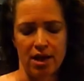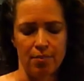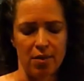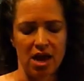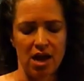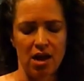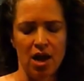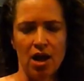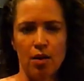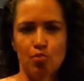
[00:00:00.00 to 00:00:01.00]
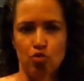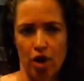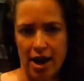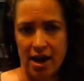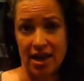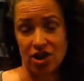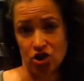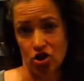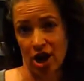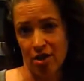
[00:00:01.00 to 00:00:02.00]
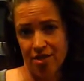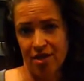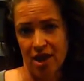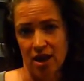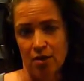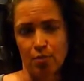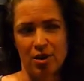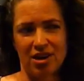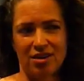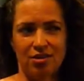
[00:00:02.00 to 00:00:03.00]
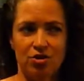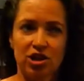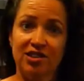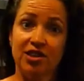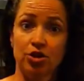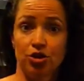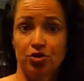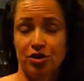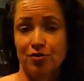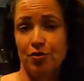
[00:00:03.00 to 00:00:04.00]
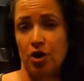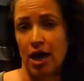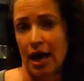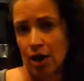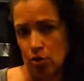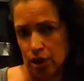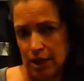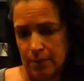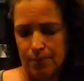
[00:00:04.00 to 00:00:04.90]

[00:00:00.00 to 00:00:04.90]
It may break and turn out thin, but you could still use it for an aioli.